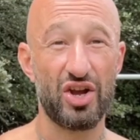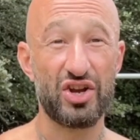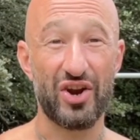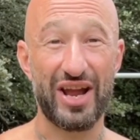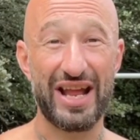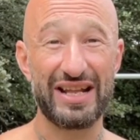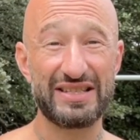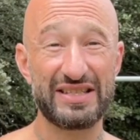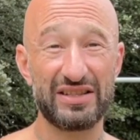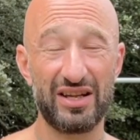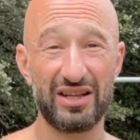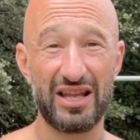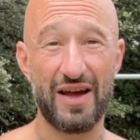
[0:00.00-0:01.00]
Your
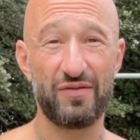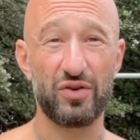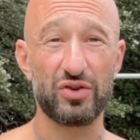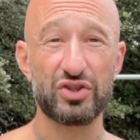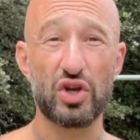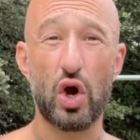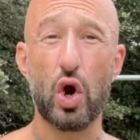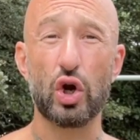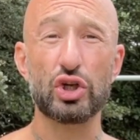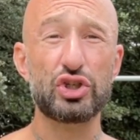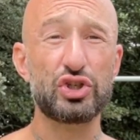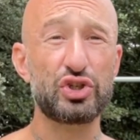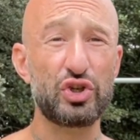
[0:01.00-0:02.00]
insulin levels are
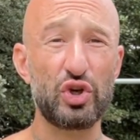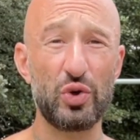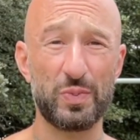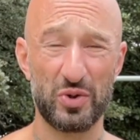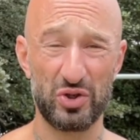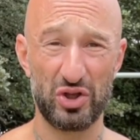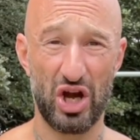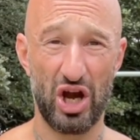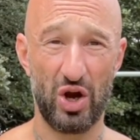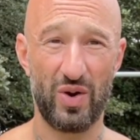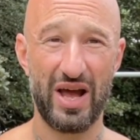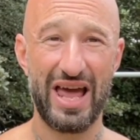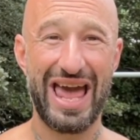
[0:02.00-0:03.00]
super
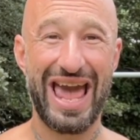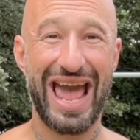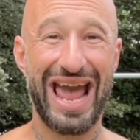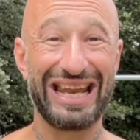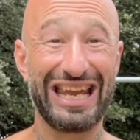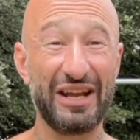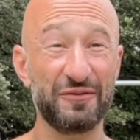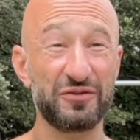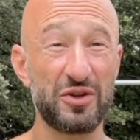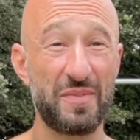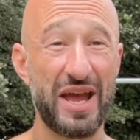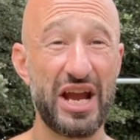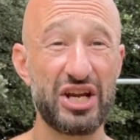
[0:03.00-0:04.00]
low and
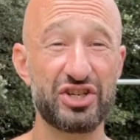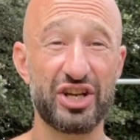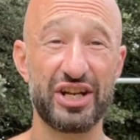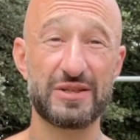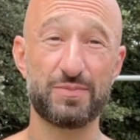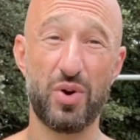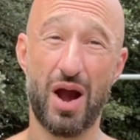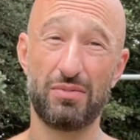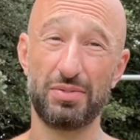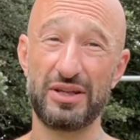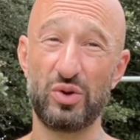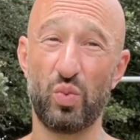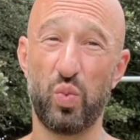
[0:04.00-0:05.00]
inflammation is
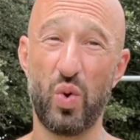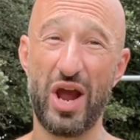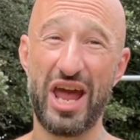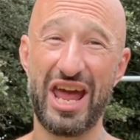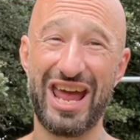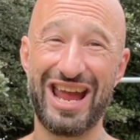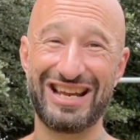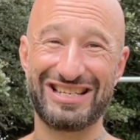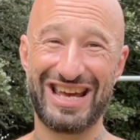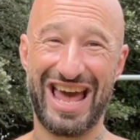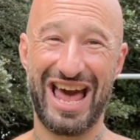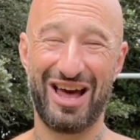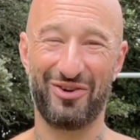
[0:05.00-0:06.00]
probably way
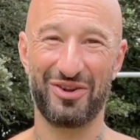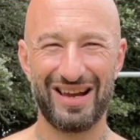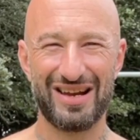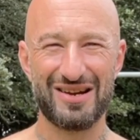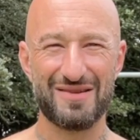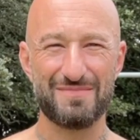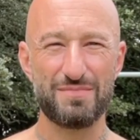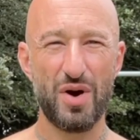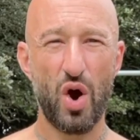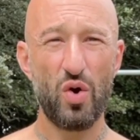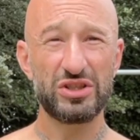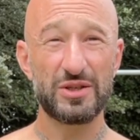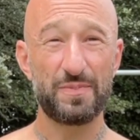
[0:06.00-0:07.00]
down.
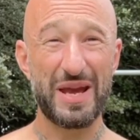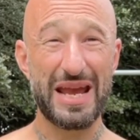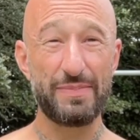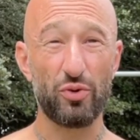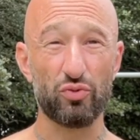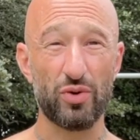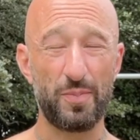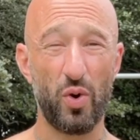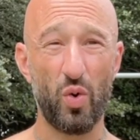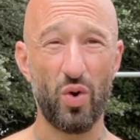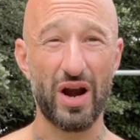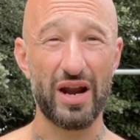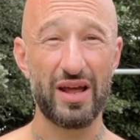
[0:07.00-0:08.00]
Most people
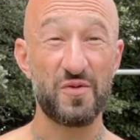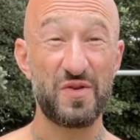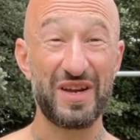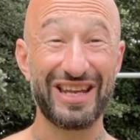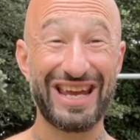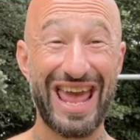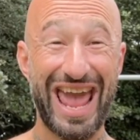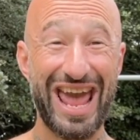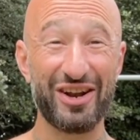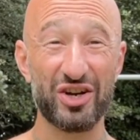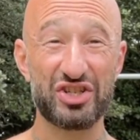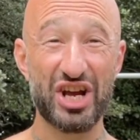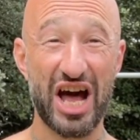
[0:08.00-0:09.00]
report feeling
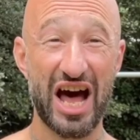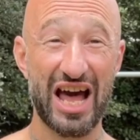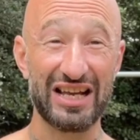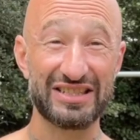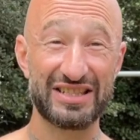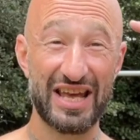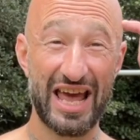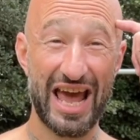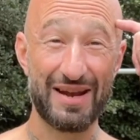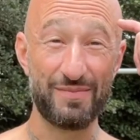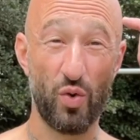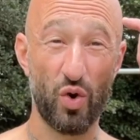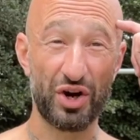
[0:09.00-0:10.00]
energized
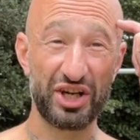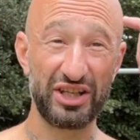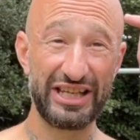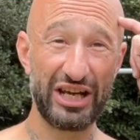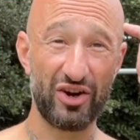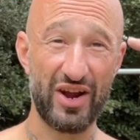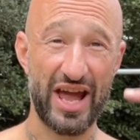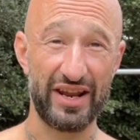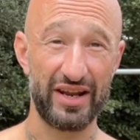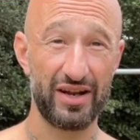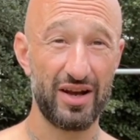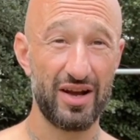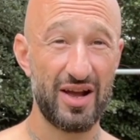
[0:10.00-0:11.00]
and more clear-headed,
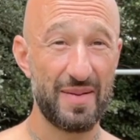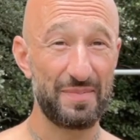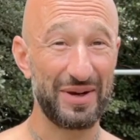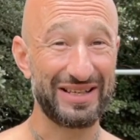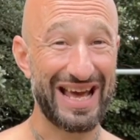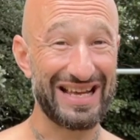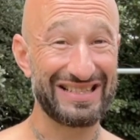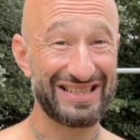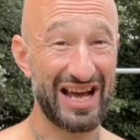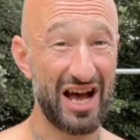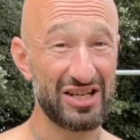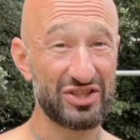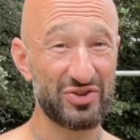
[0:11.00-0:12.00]
but
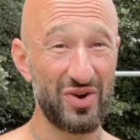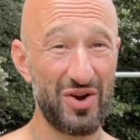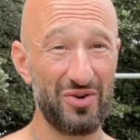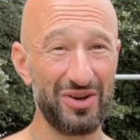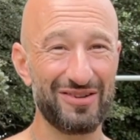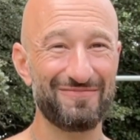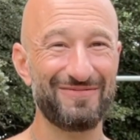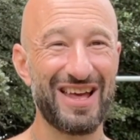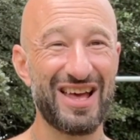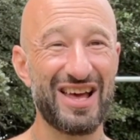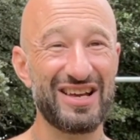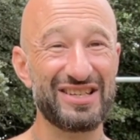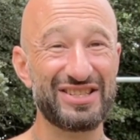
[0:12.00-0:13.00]
testosterone?
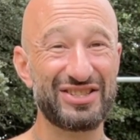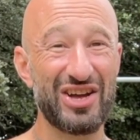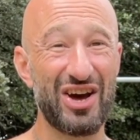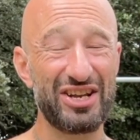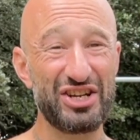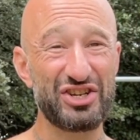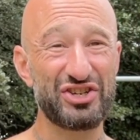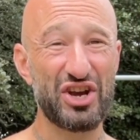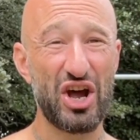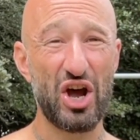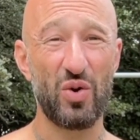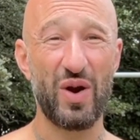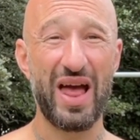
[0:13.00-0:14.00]
Studies
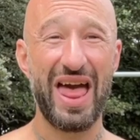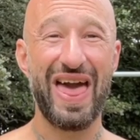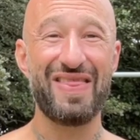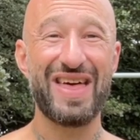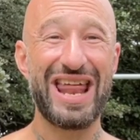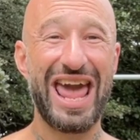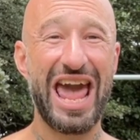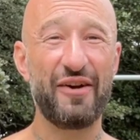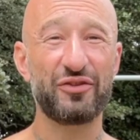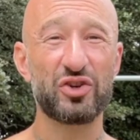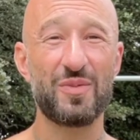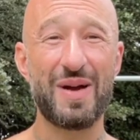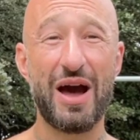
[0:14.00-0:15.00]
show that
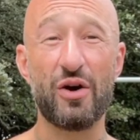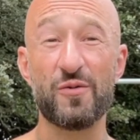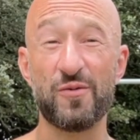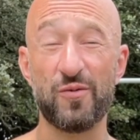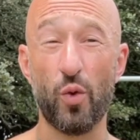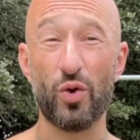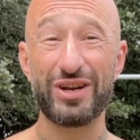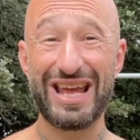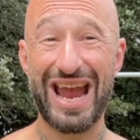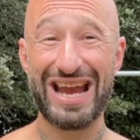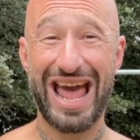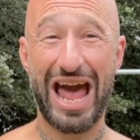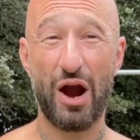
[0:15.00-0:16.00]
after about
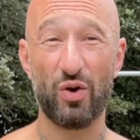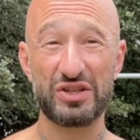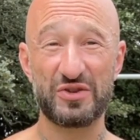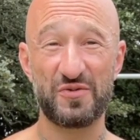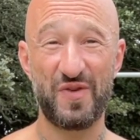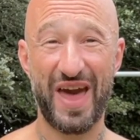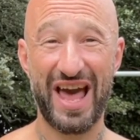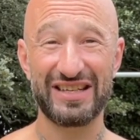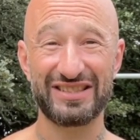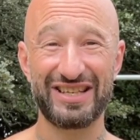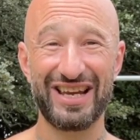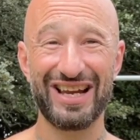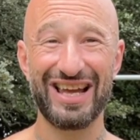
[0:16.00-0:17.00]
48 hours of
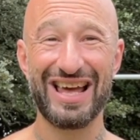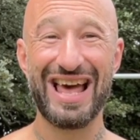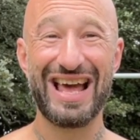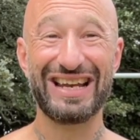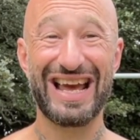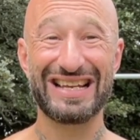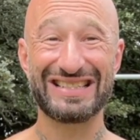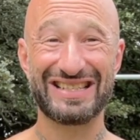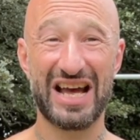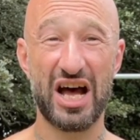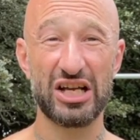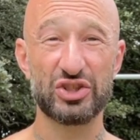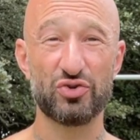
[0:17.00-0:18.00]
fasting,
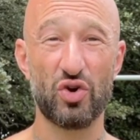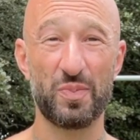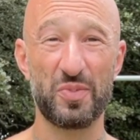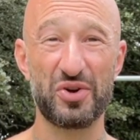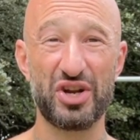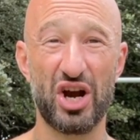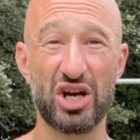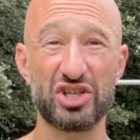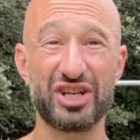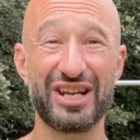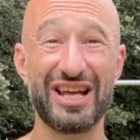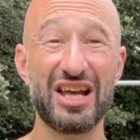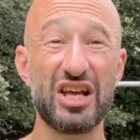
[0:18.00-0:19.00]
testosterone
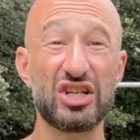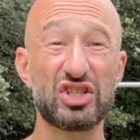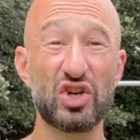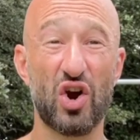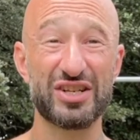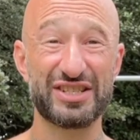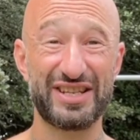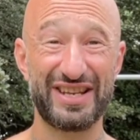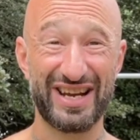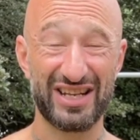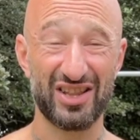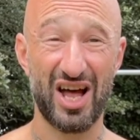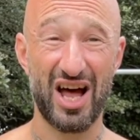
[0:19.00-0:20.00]
production starts to
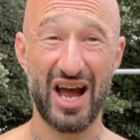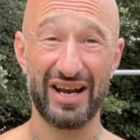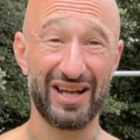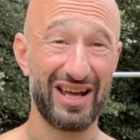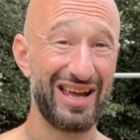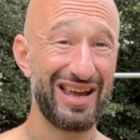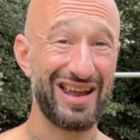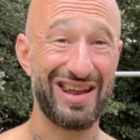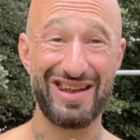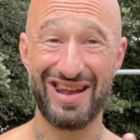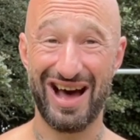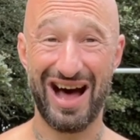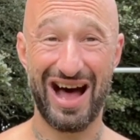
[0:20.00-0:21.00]
decline,
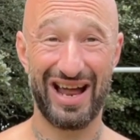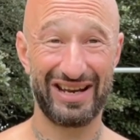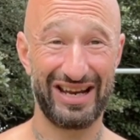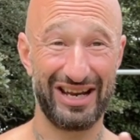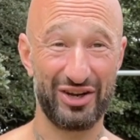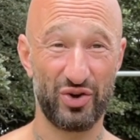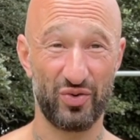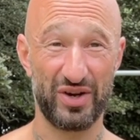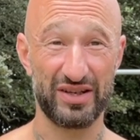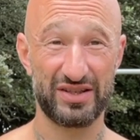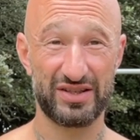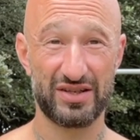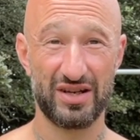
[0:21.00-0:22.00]
not
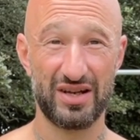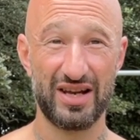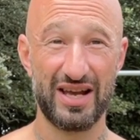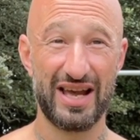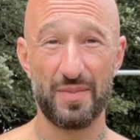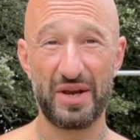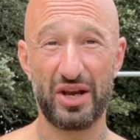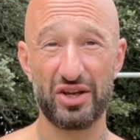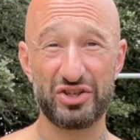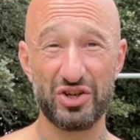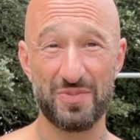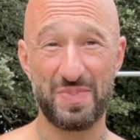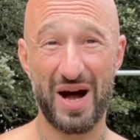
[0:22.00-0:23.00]
increase,
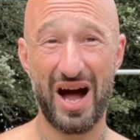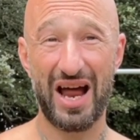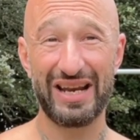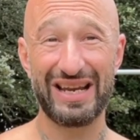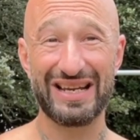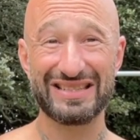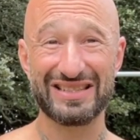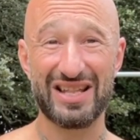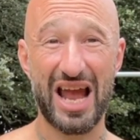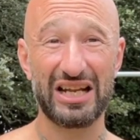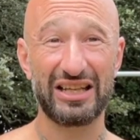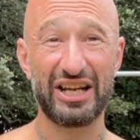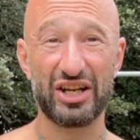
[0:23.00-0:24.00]
because your body is
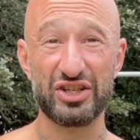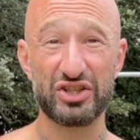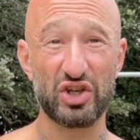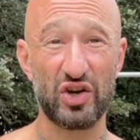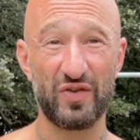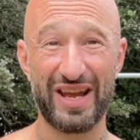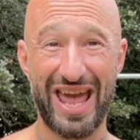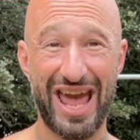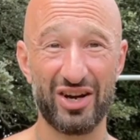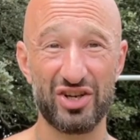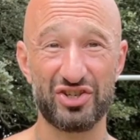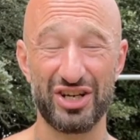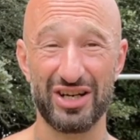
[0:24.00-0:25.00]
likely conserving
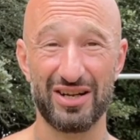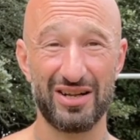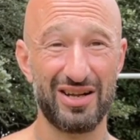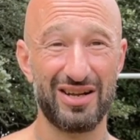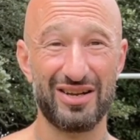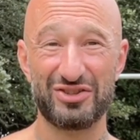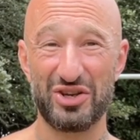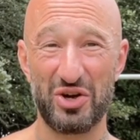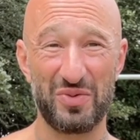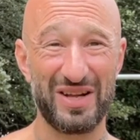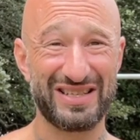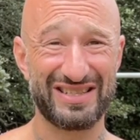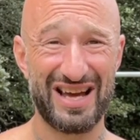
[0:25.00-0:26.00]
energy so
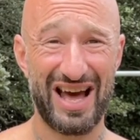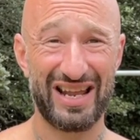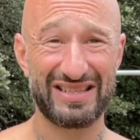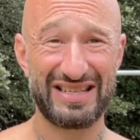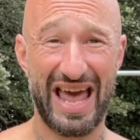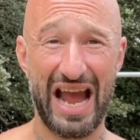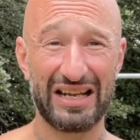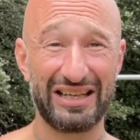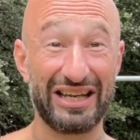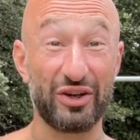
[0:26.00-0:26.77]
it's not exactly